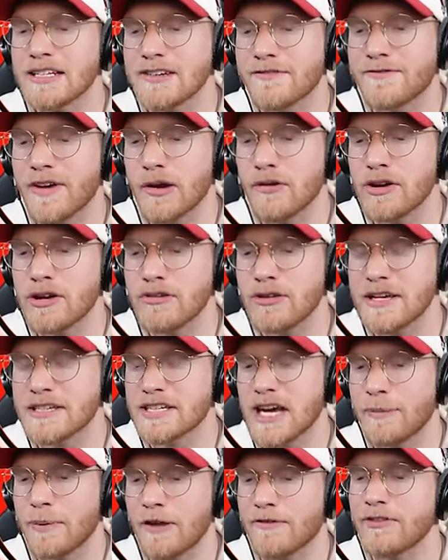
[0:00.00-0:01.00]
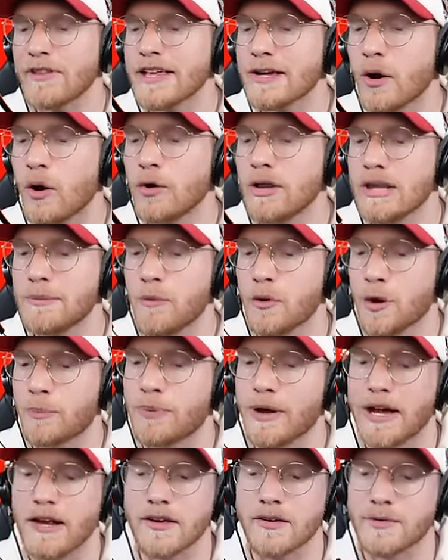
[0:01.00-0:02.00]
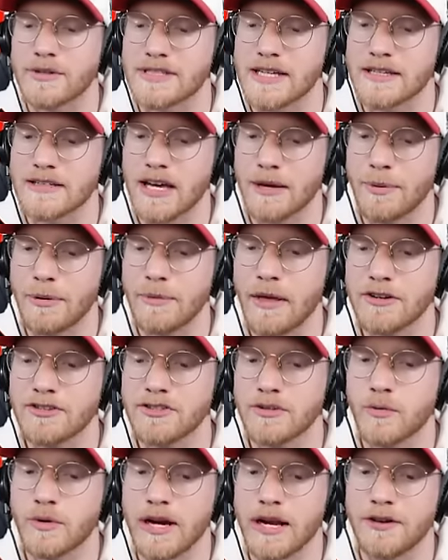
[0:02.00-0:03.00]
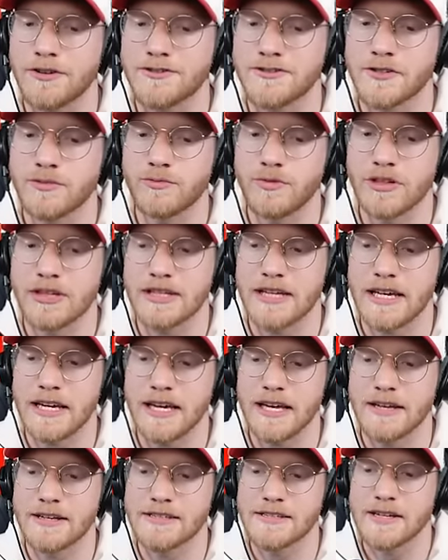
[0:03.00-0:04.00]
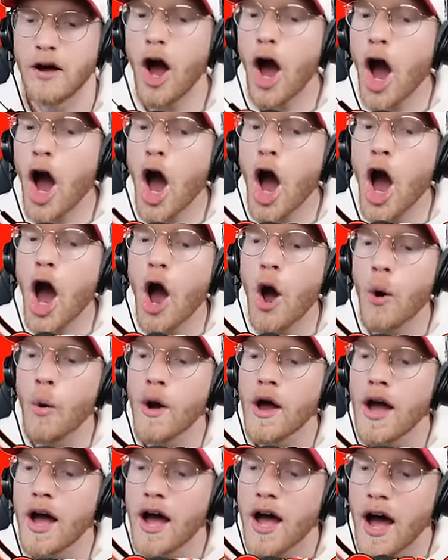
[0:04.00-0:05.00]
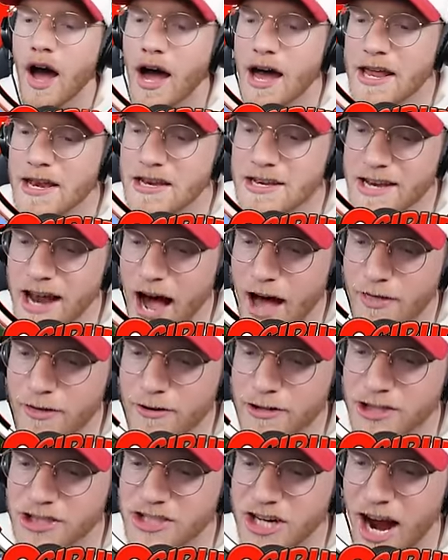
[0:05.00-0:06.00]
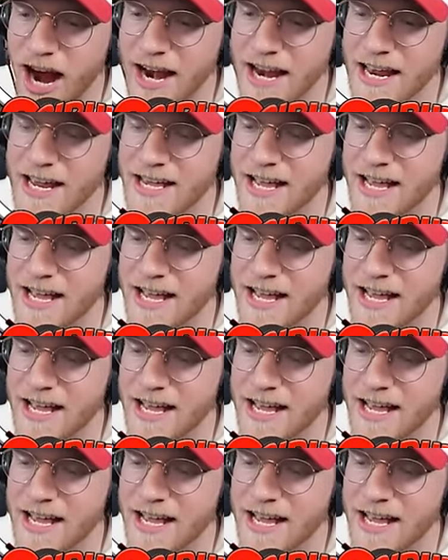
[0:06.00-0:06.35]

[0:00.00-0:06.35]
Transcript: is a very unique type. I feel like only Morpeko was that type. I'm not sure what else really is. Oh! Another shiny